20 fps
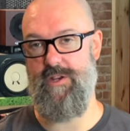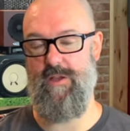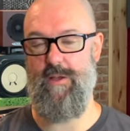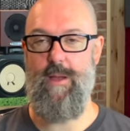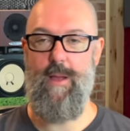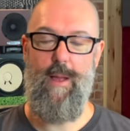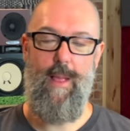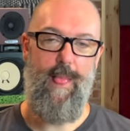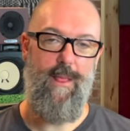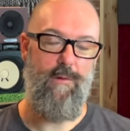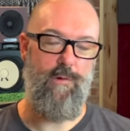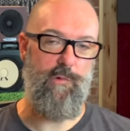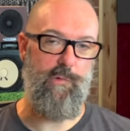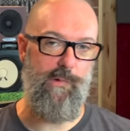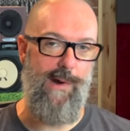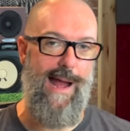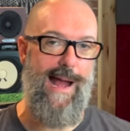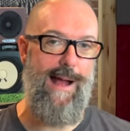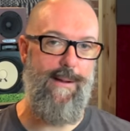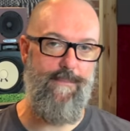to
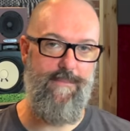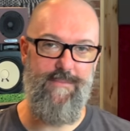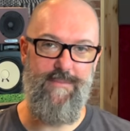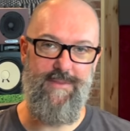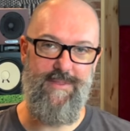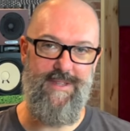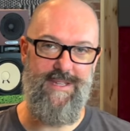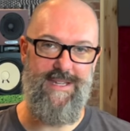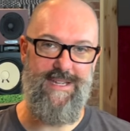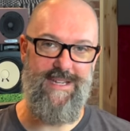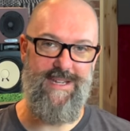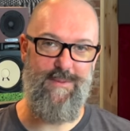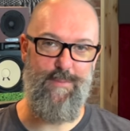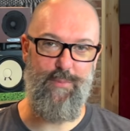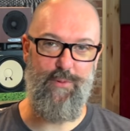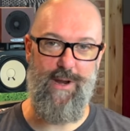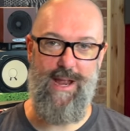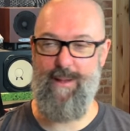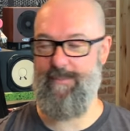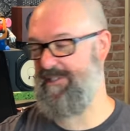ram the
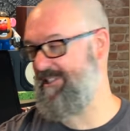preamp